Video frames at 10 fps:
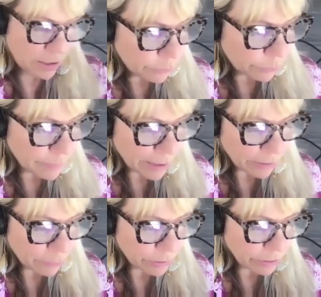What
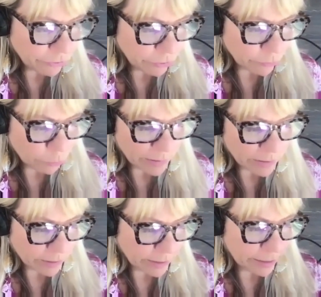about what is your
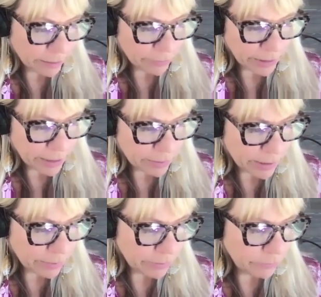enrollment looking like right now?
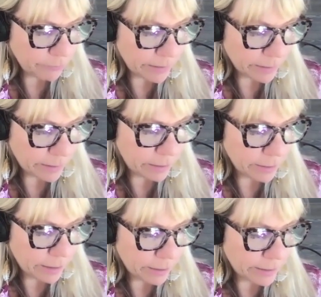How are you
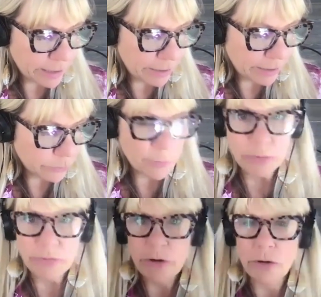feeling now that we're
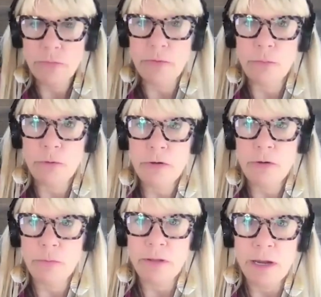in a post-COVID
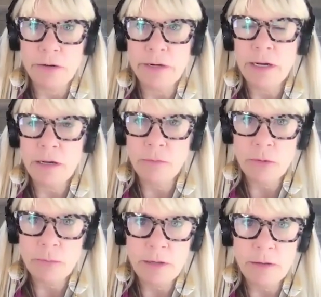world with hiring and
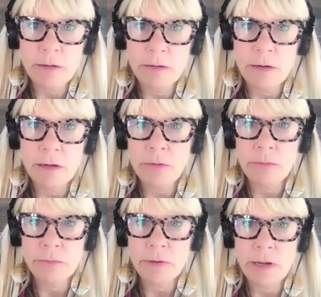enrollment?
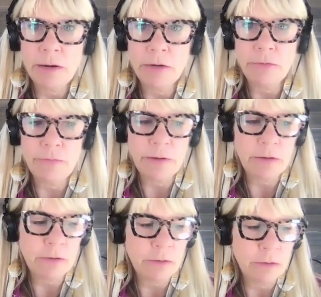You know, how do you
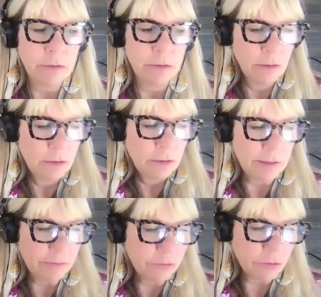feel
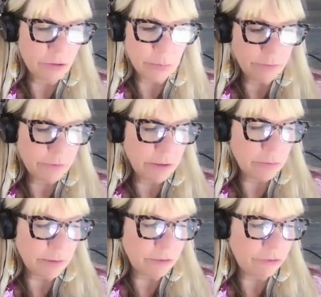things are going
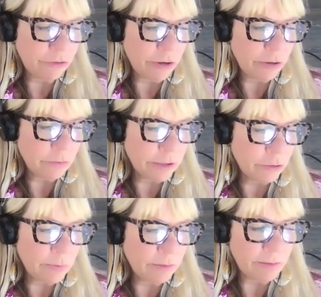for you in
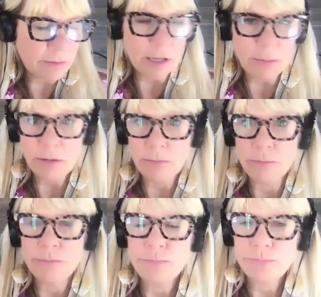general in your business climate?